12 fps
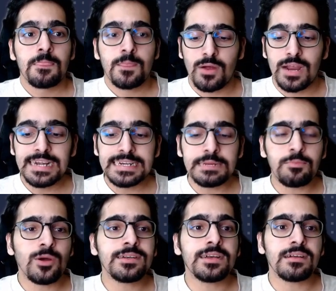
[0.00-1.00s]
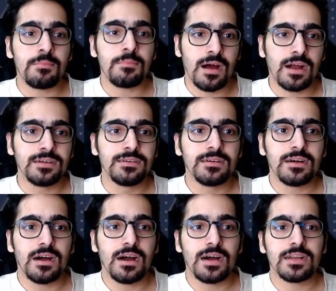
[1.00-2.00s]
Now entry point and command
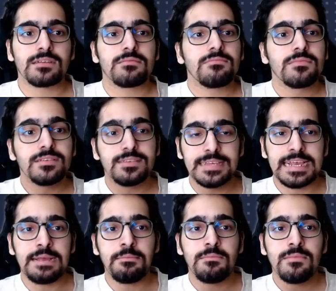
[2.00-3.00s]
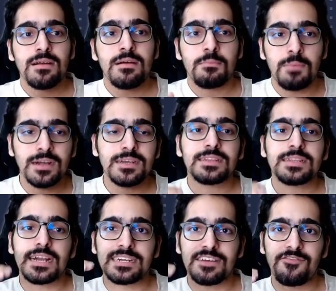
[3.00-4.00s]
are same but
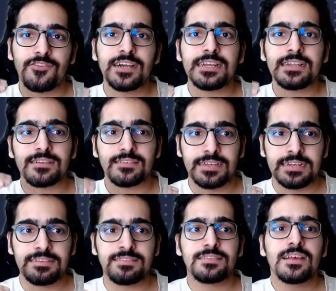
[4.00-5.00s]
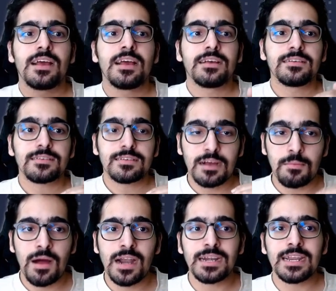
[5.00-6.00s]
they are different in the sense
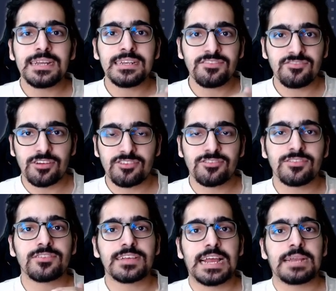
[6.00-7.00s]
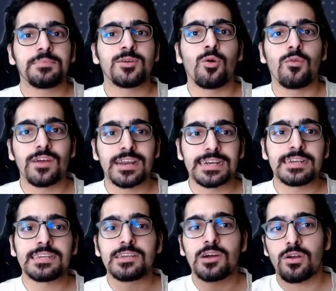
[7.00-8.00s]
command line instructions can be
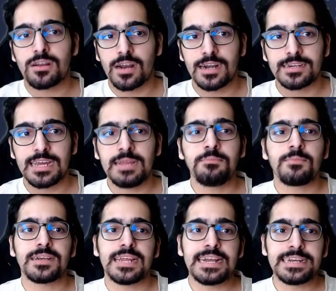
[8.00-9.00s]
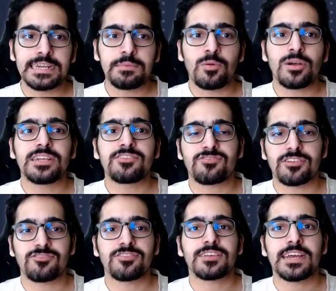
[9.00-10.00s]
overridden on runtime, but entry point
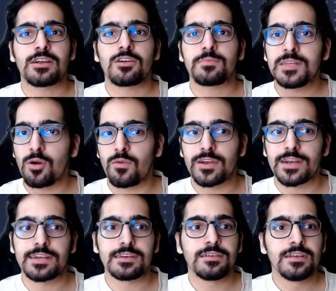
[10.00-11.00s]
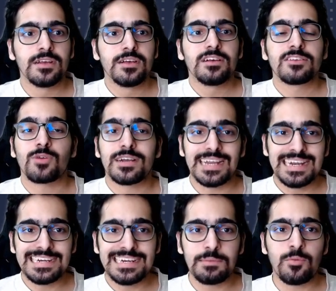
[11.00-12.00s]
instructions cannot be overridden. So at
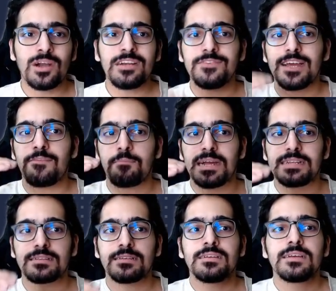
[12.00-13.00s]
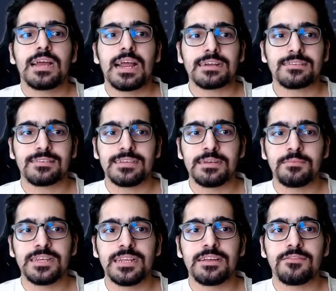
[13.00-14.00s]
entry point, we have Python. At
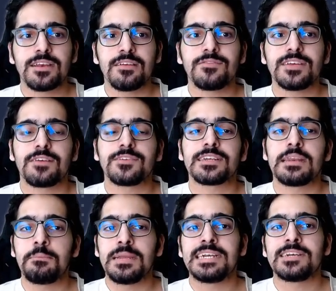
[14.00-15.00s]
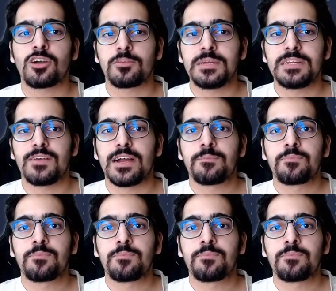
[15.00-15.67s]
CMD level, we have written main.py.